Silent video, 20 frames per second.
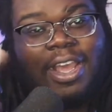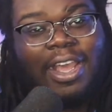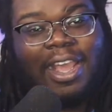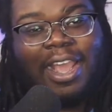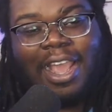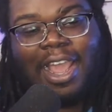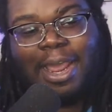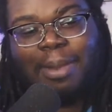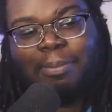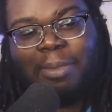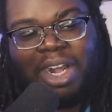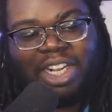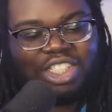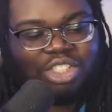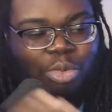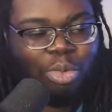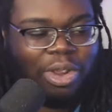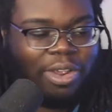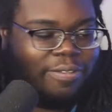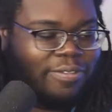and
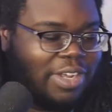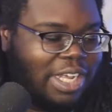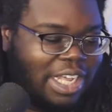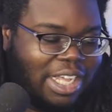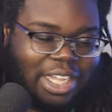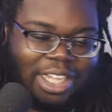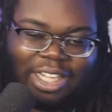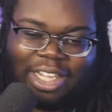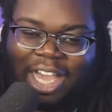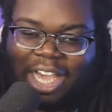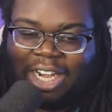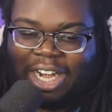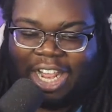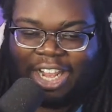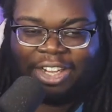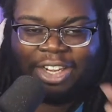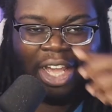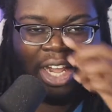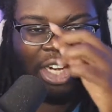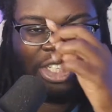Matoriv kind of
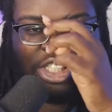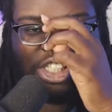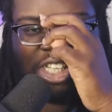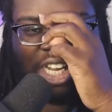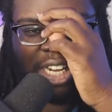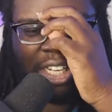acknowledges like